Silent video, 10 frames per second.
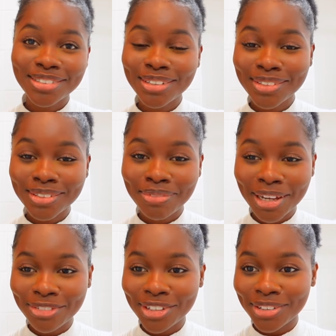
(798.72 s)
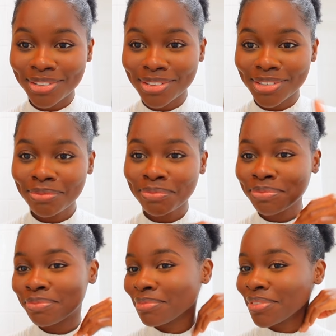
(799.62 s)
to use in my videos
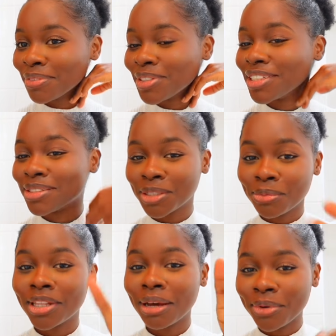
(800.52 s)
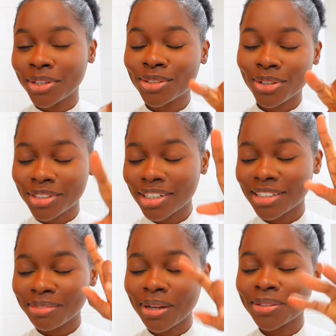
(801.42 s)
which is something that I'm going to talk to you
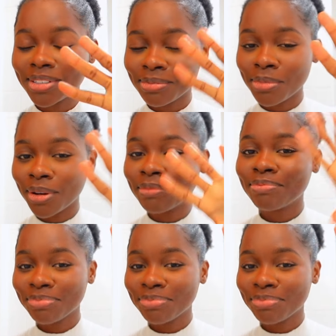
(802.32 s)
guys about but